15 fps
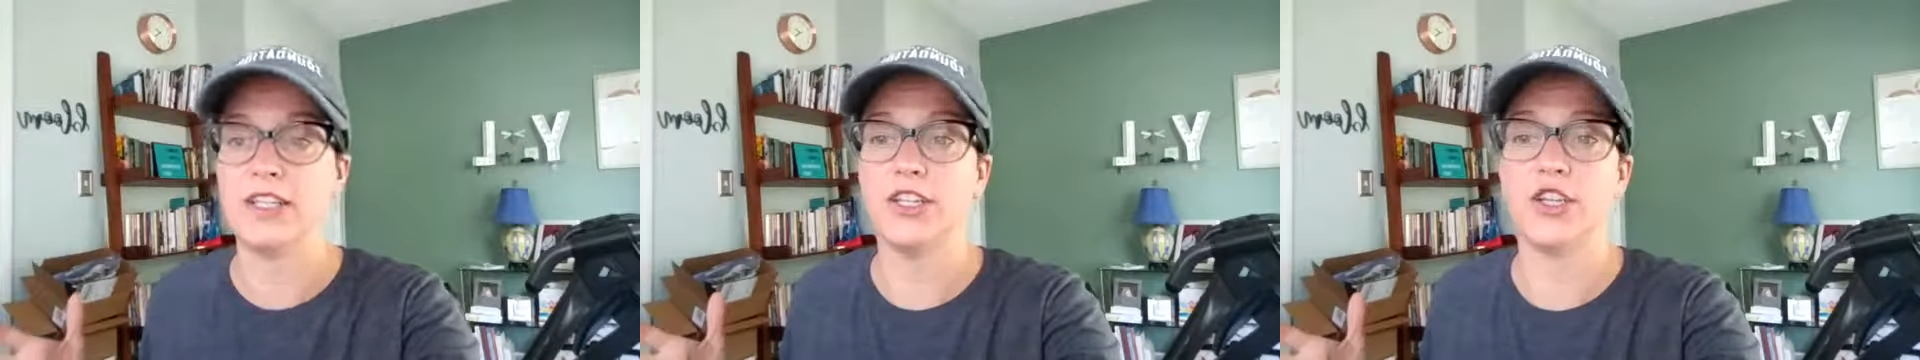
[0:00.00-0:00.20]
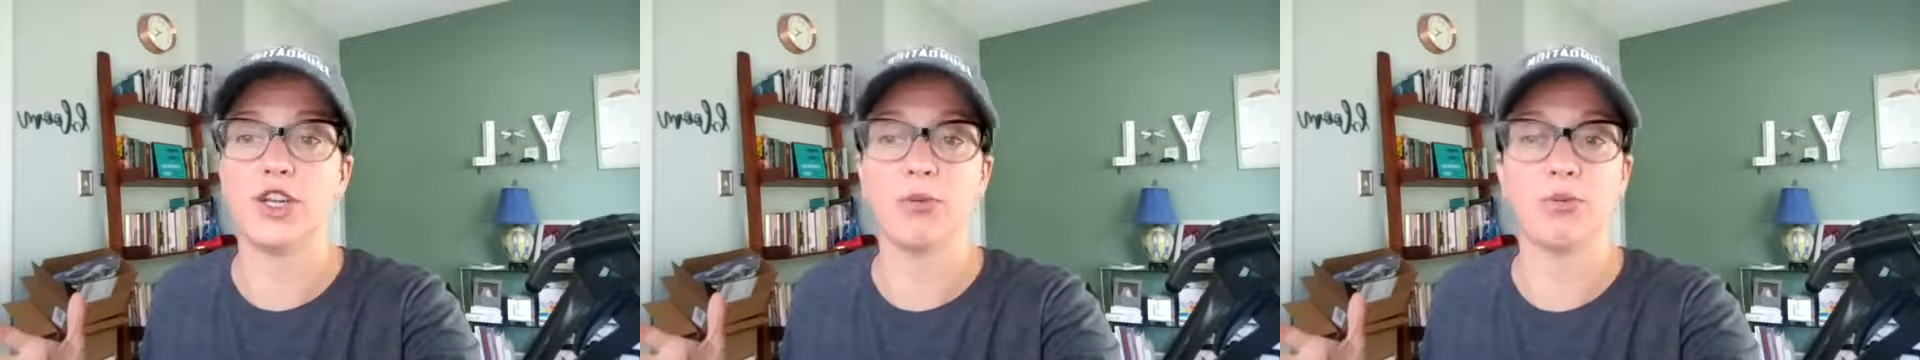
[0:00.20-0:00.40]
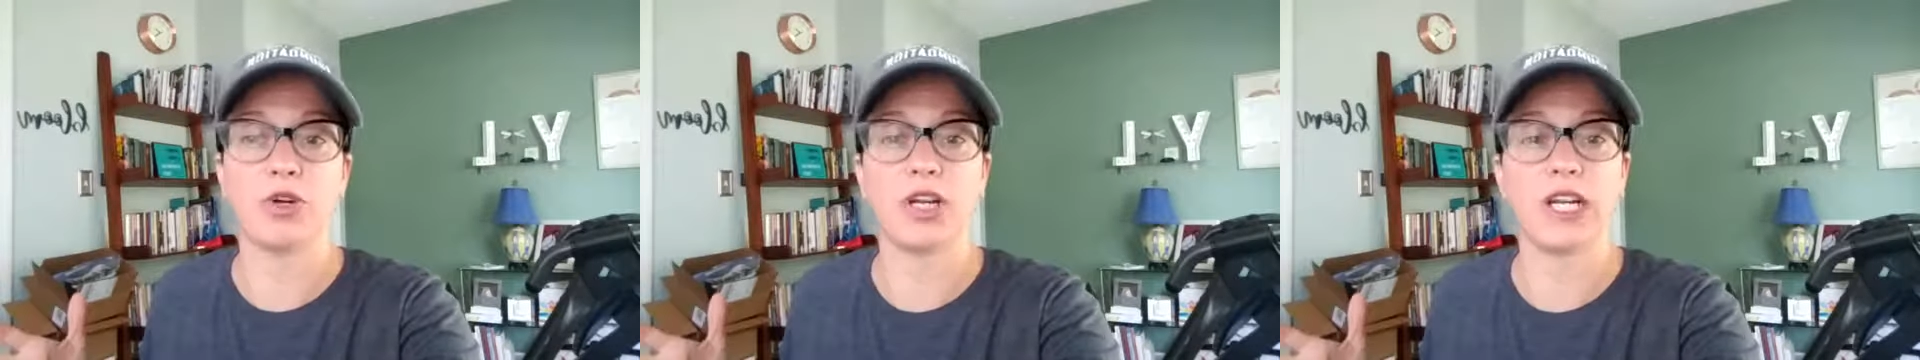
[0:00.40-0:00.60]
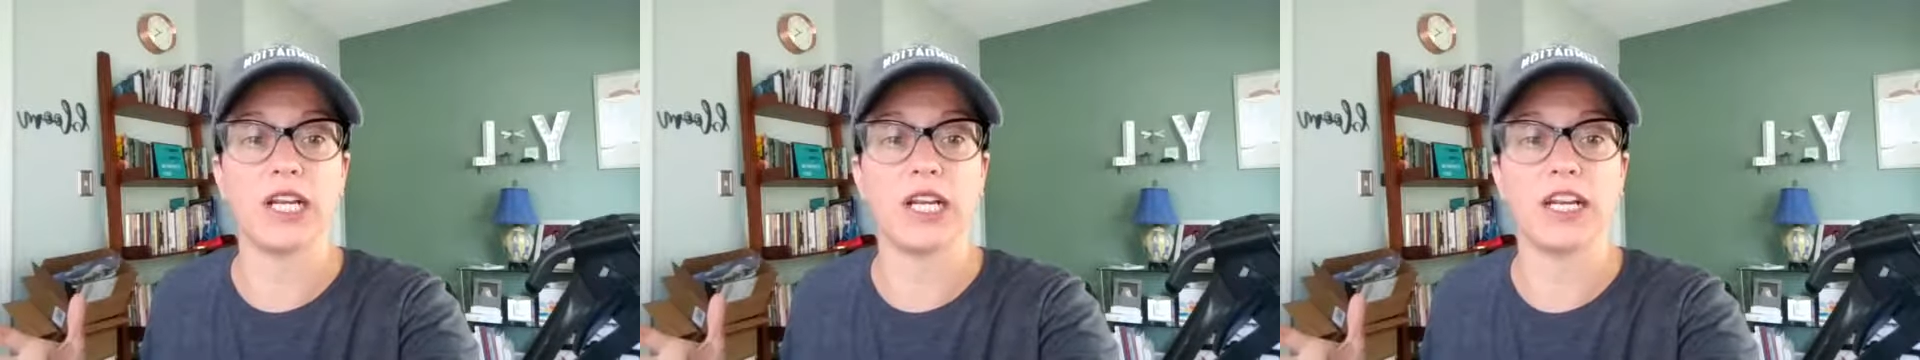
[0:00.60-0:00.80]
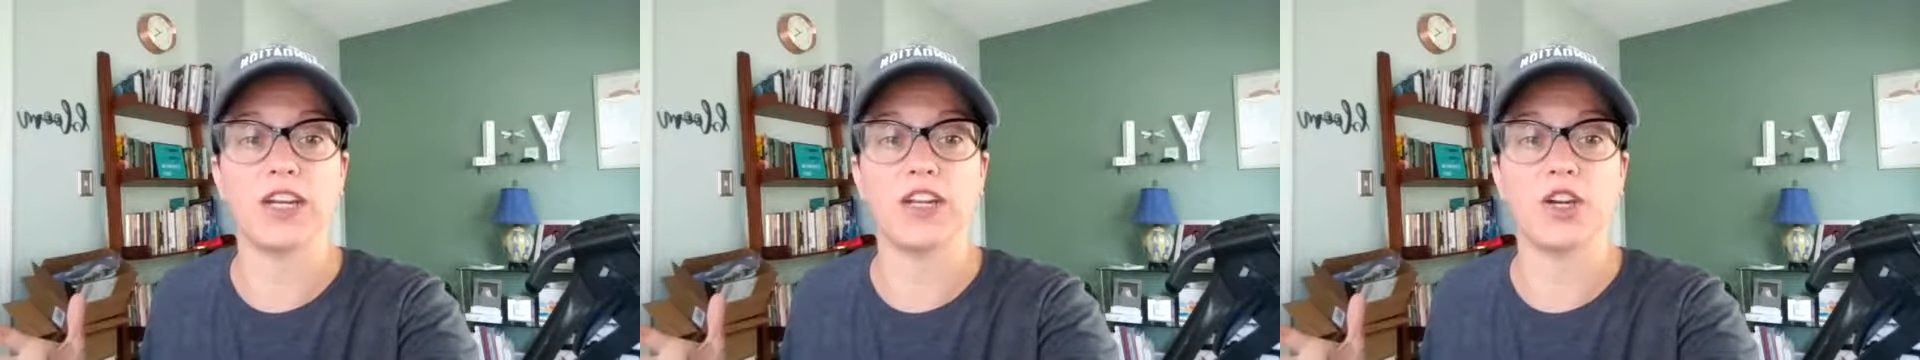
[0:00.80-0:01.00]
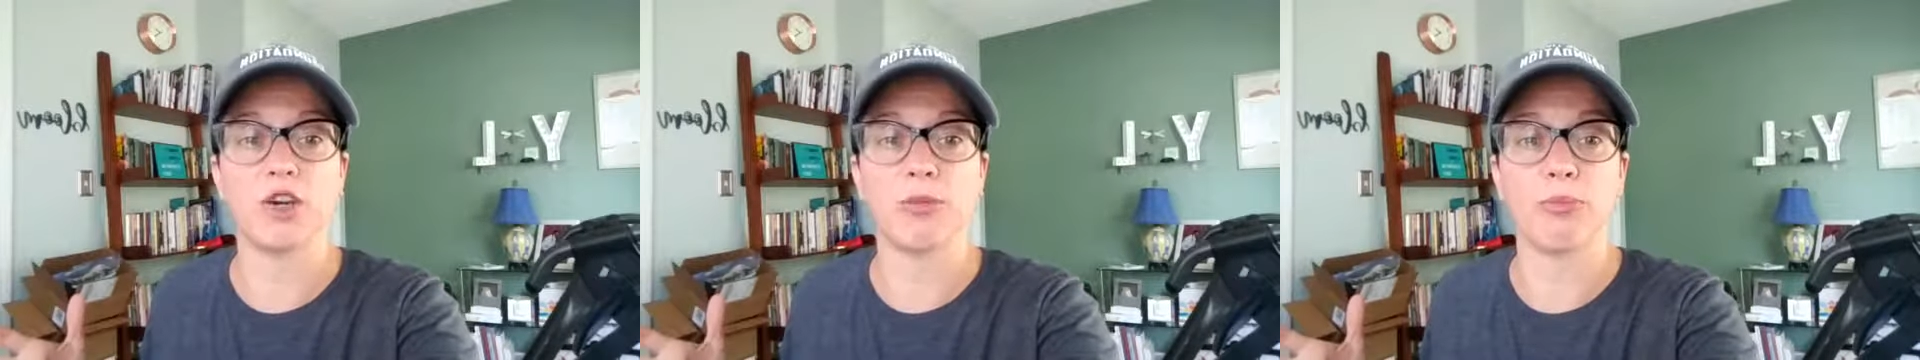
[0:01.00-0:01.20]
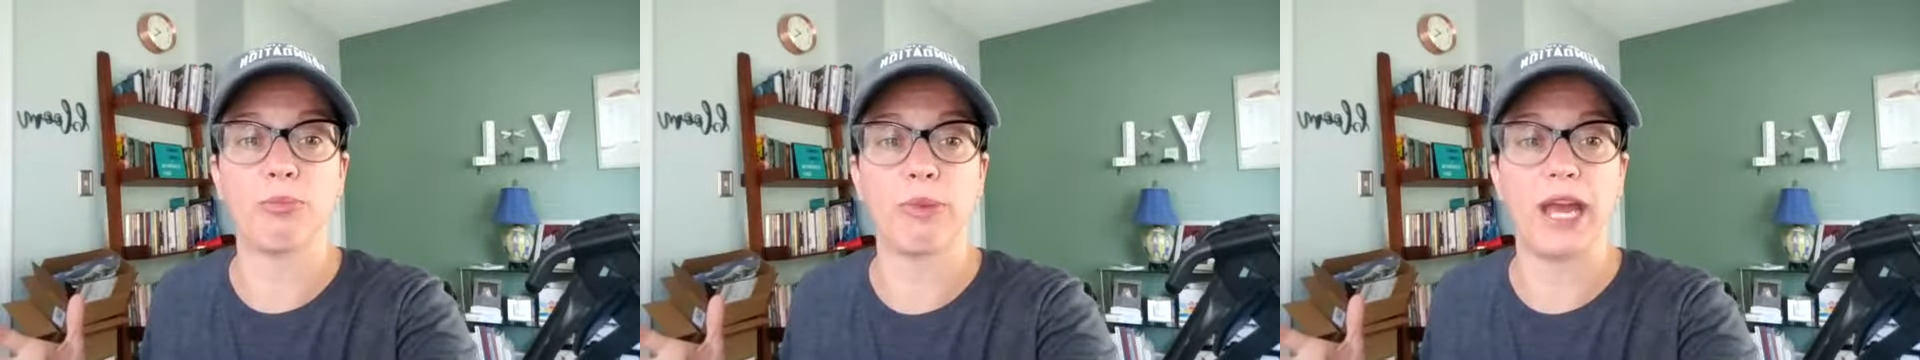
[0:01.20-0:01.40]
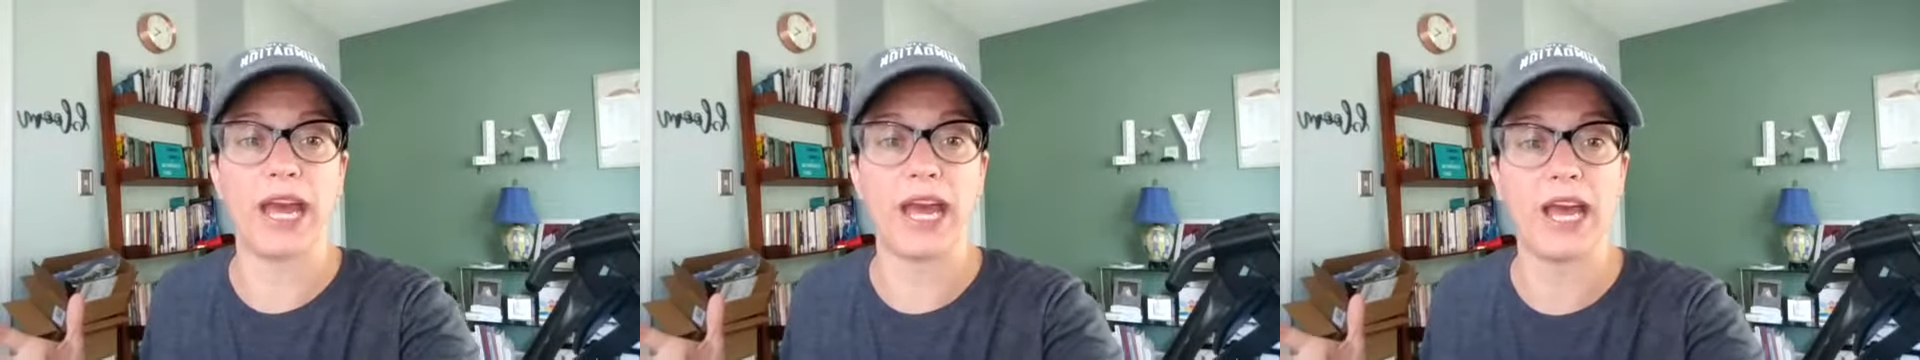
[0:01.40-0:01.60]
You can put it in your
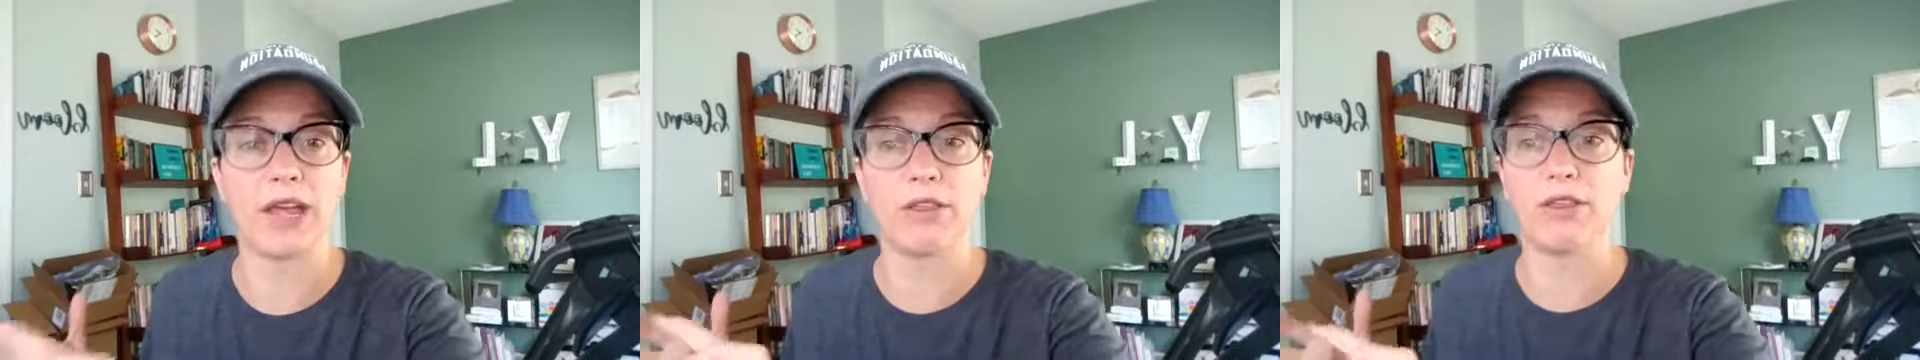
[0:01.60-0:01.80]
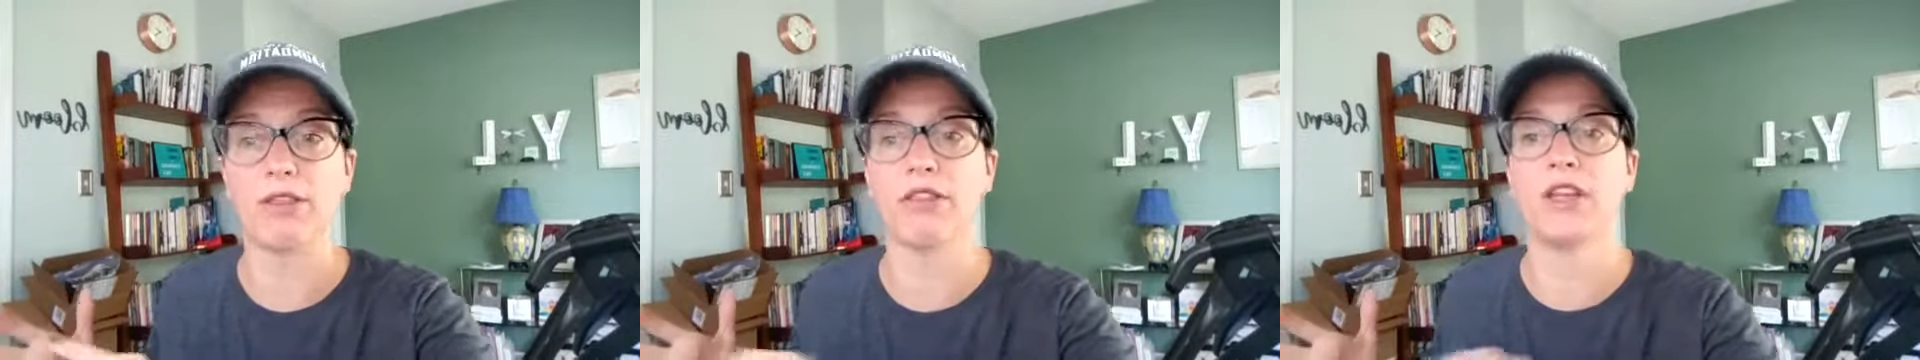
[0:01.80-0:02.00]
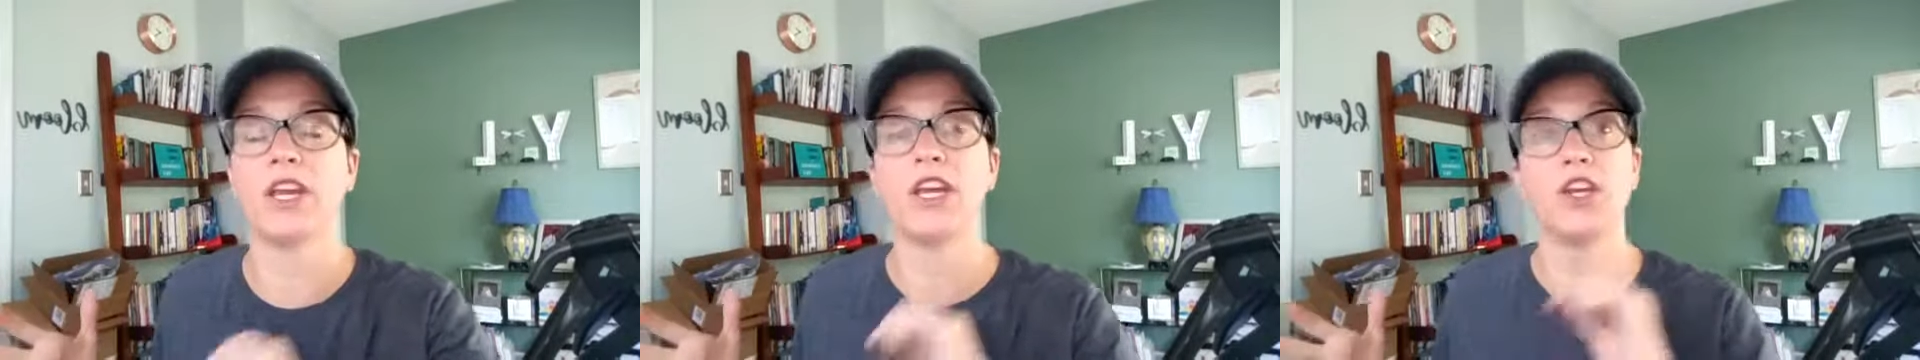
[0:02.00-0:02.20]
bath.